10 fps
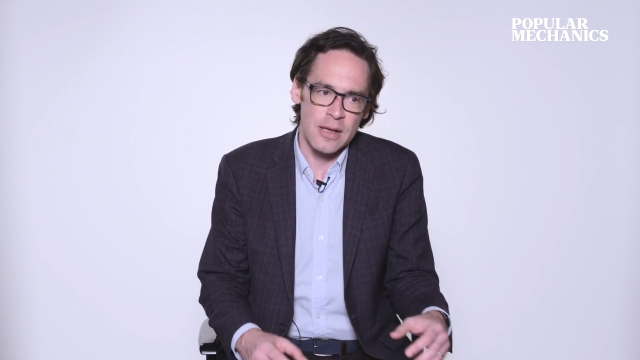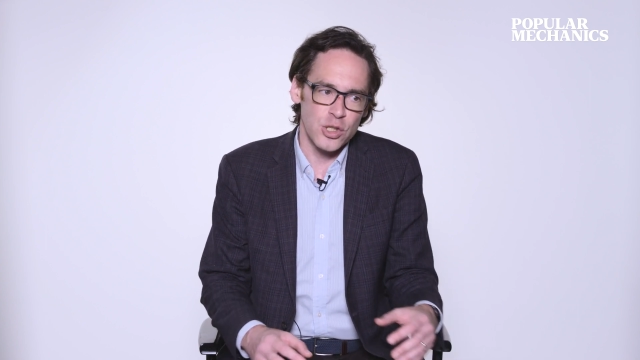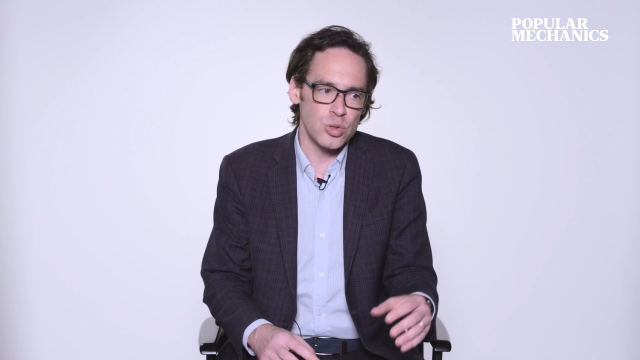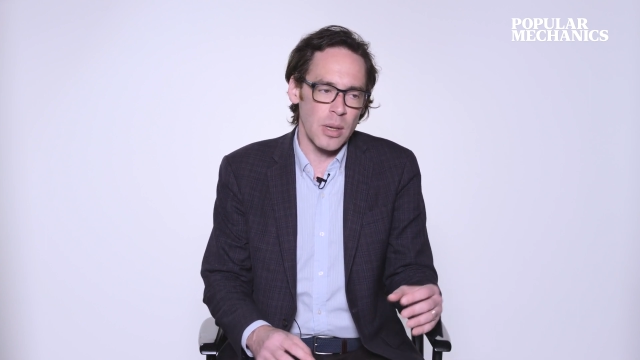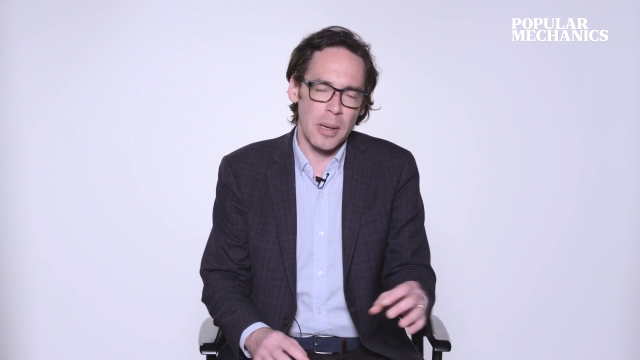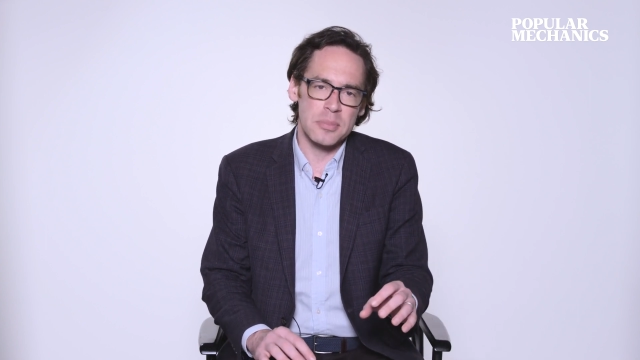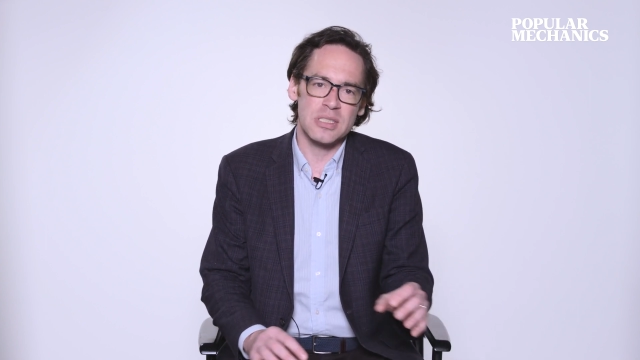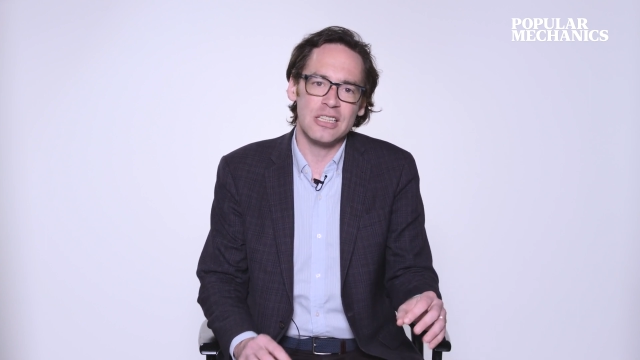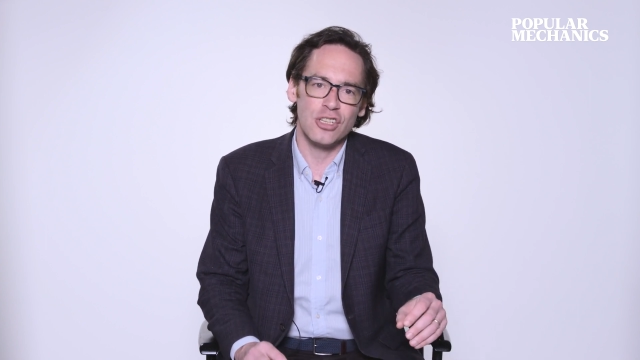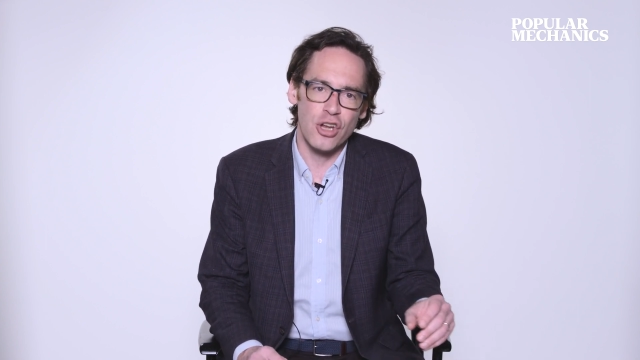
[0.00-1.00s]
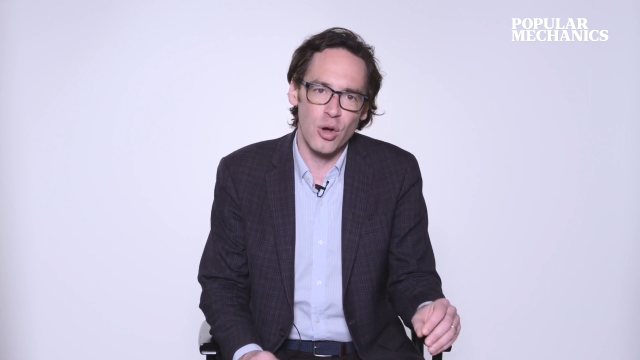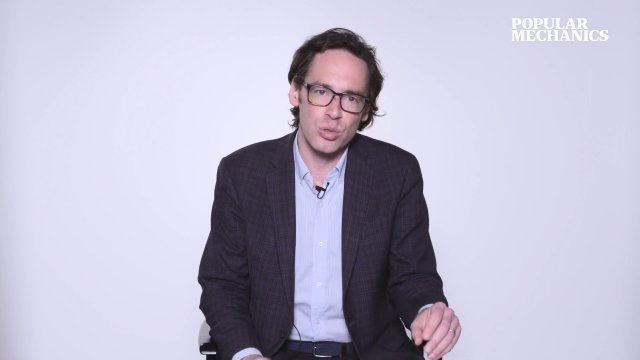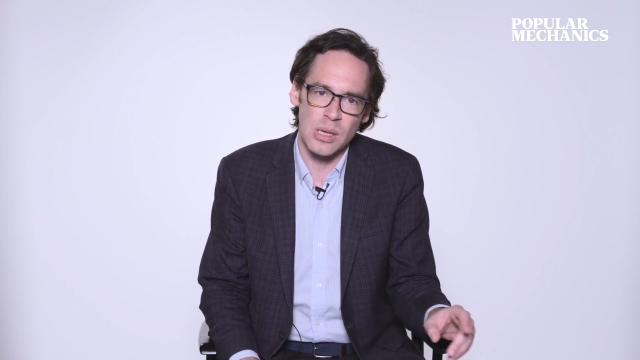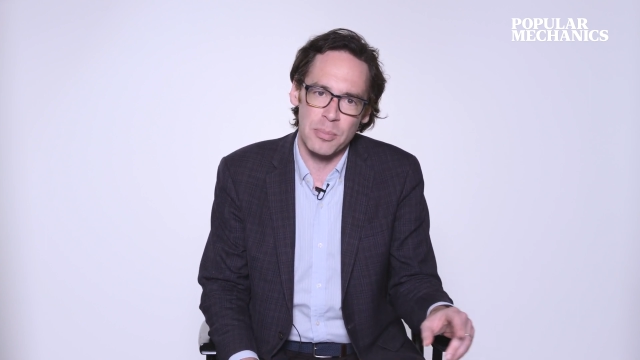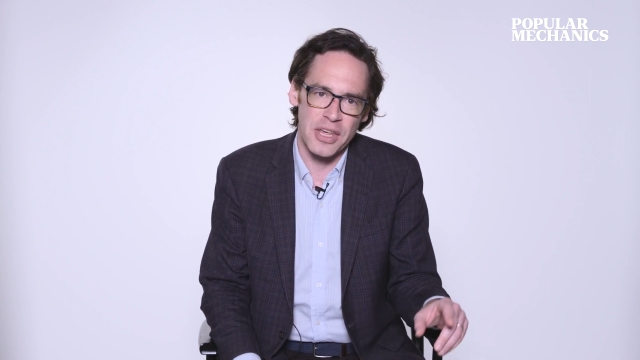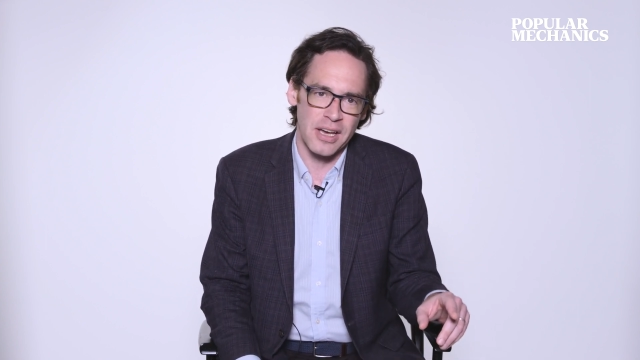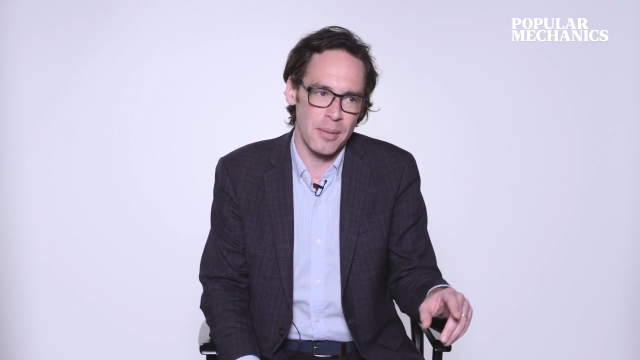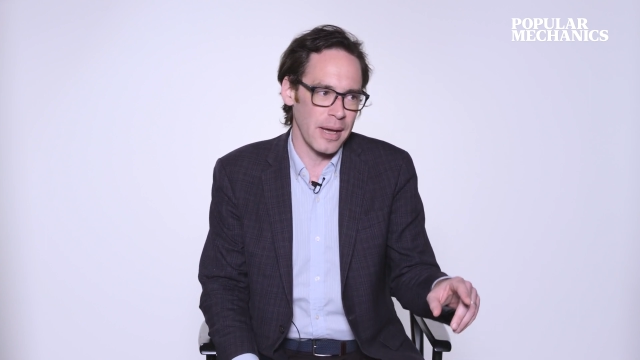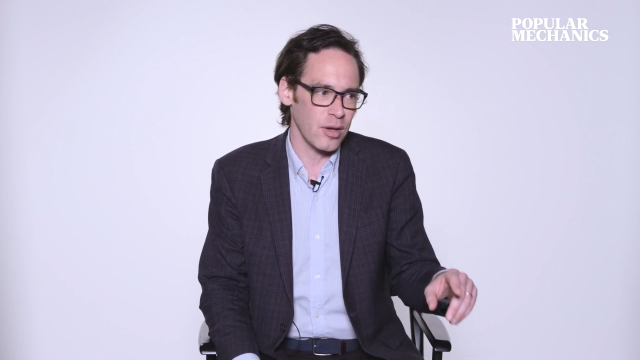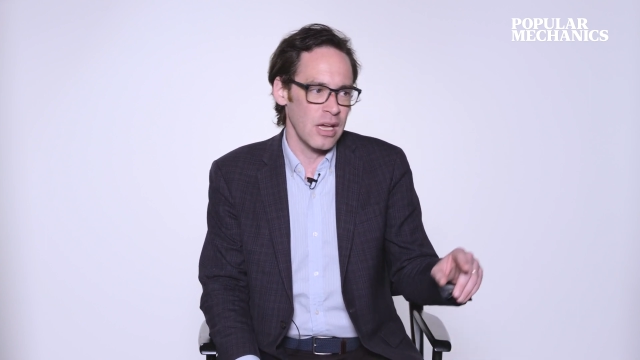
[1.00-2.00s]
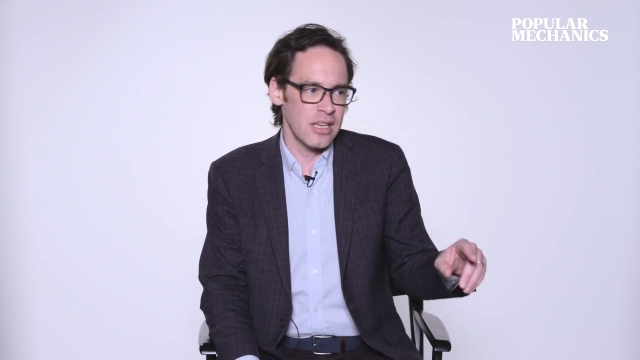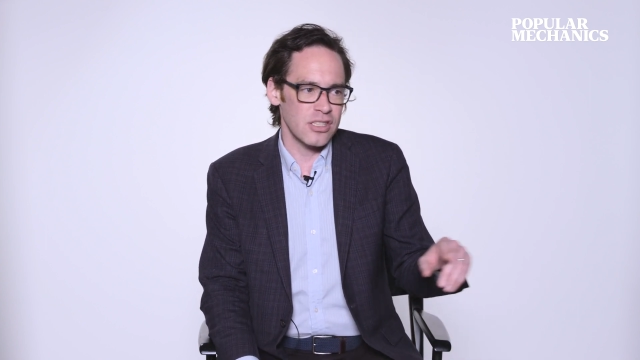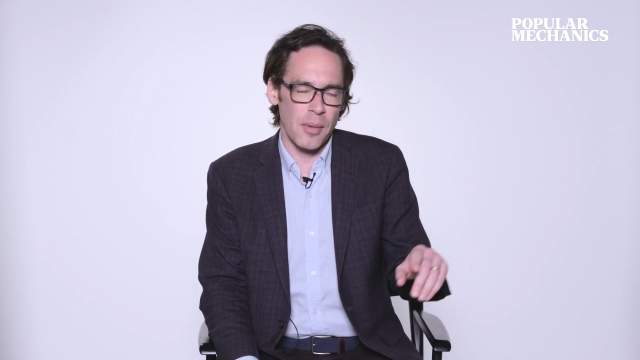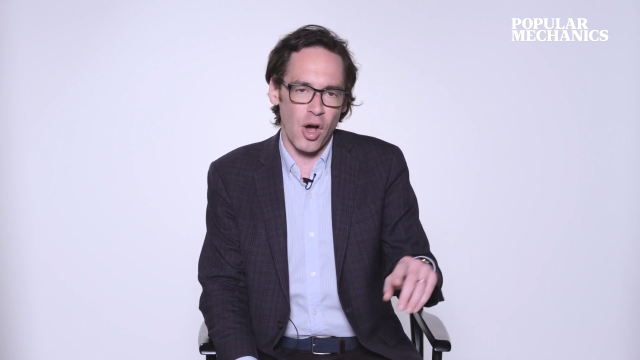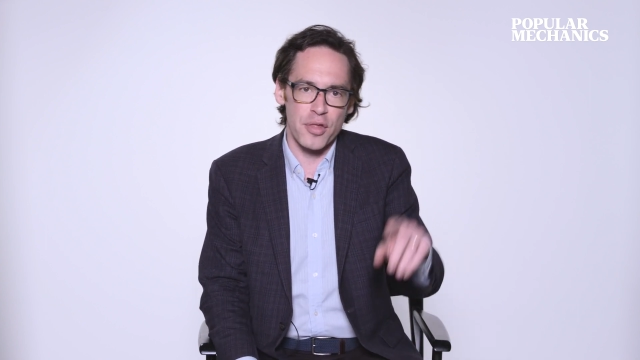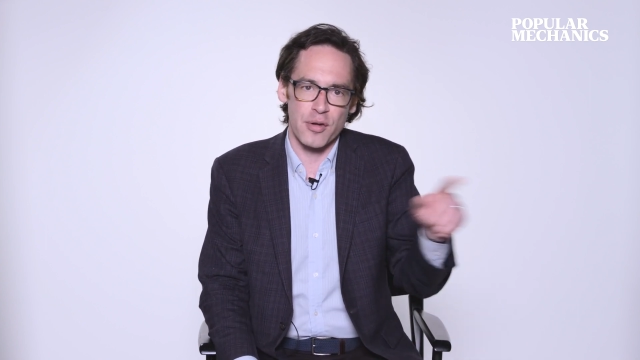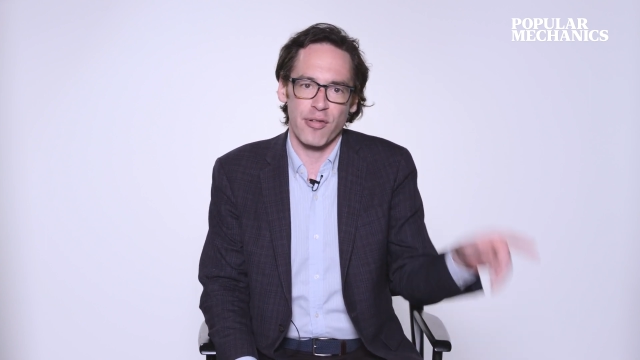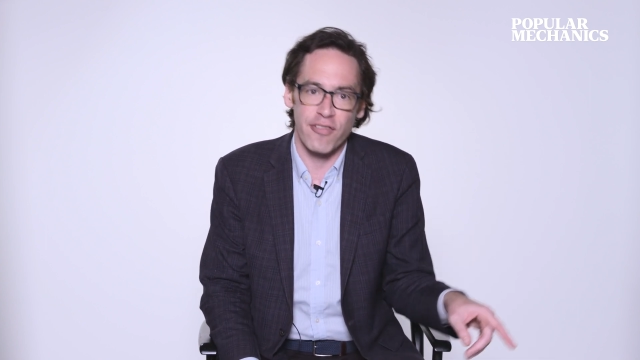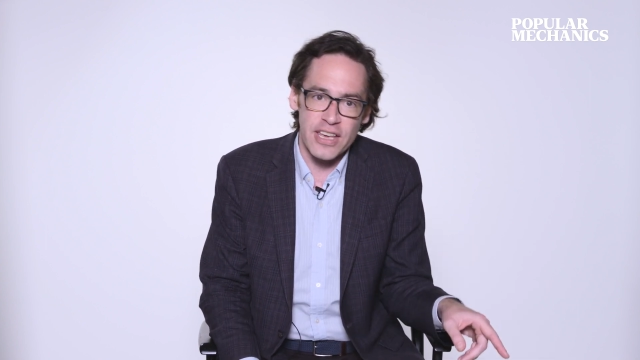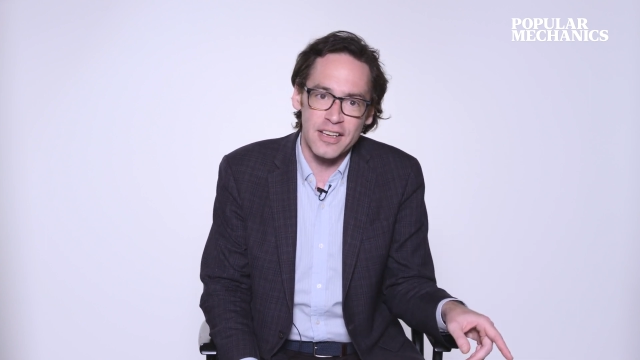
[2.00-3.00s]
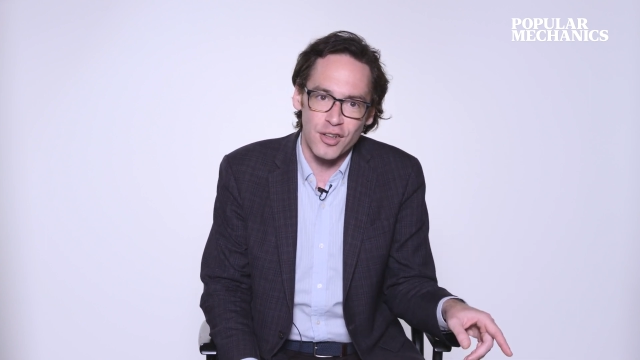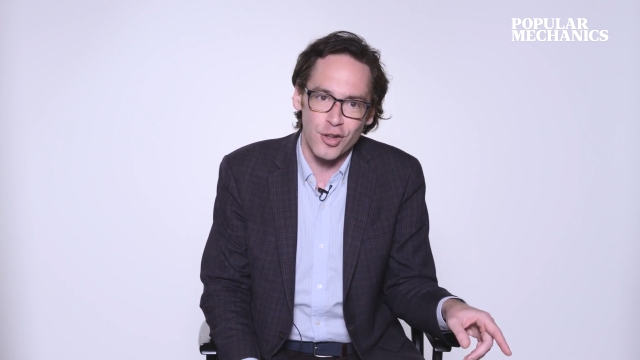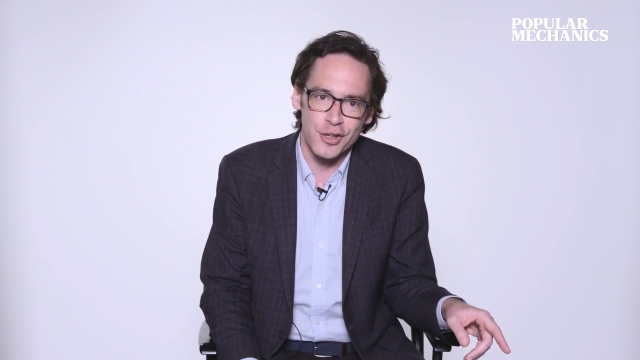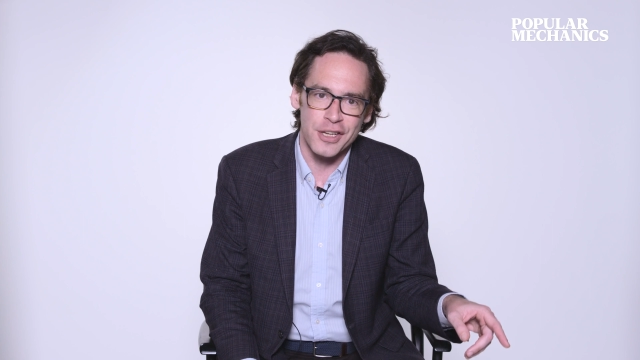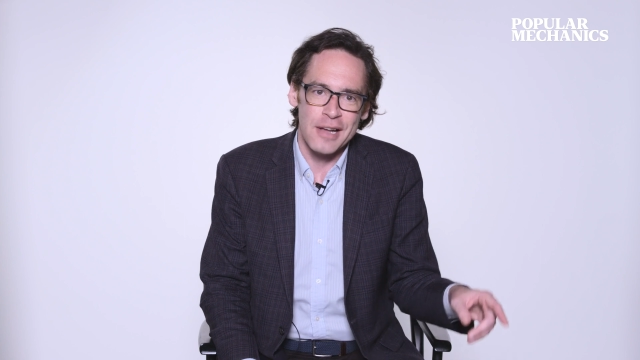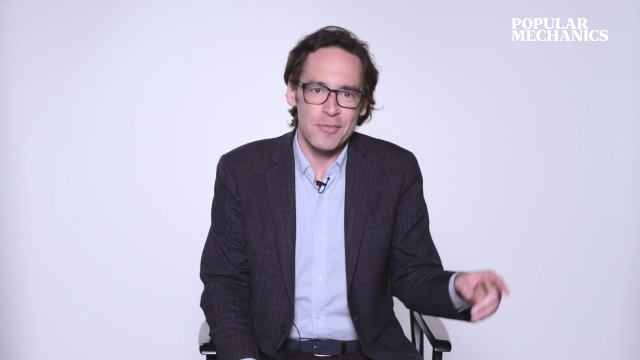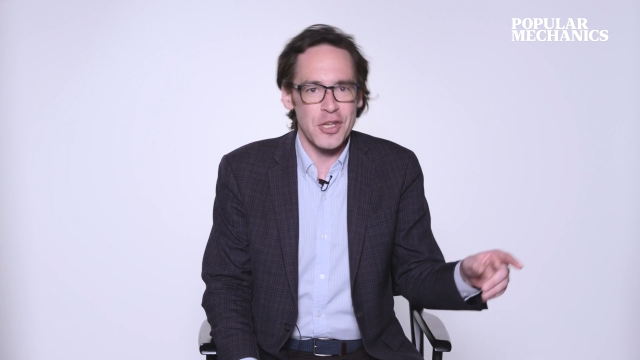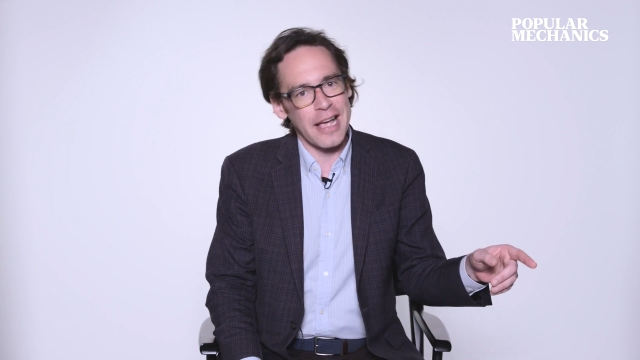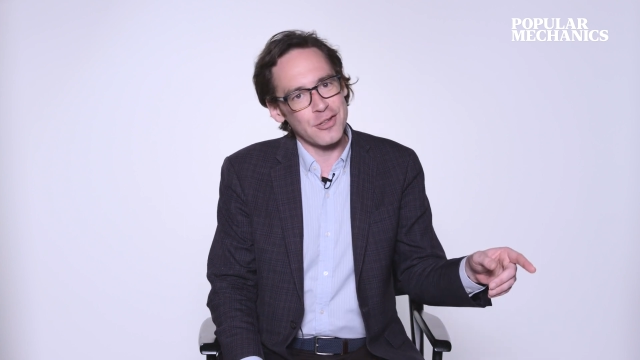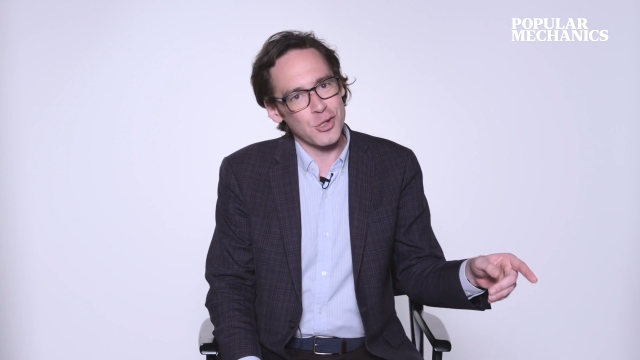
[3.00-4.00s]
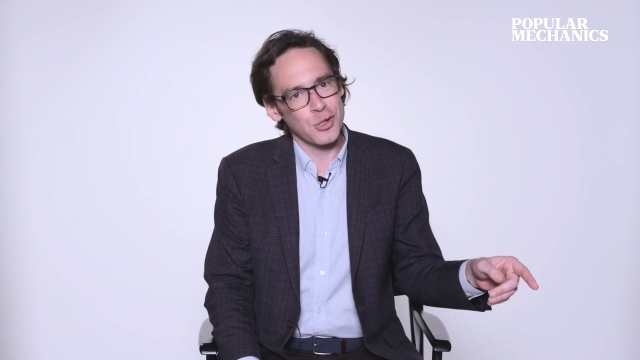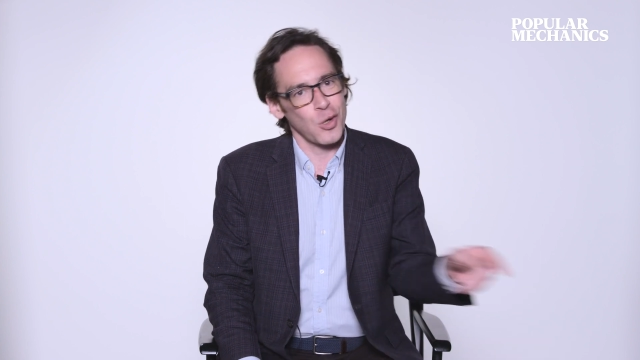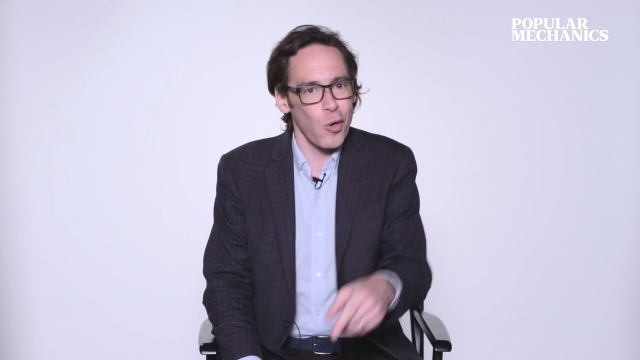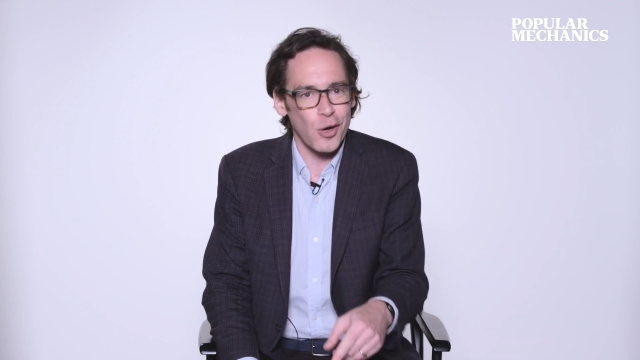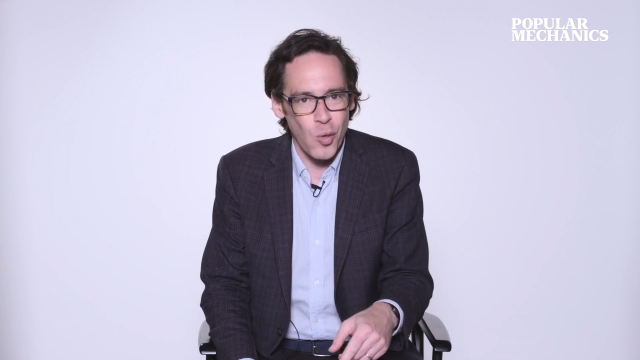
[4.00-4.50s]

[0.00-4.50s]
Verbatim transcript: You sometimes need to know something about some other field to answer your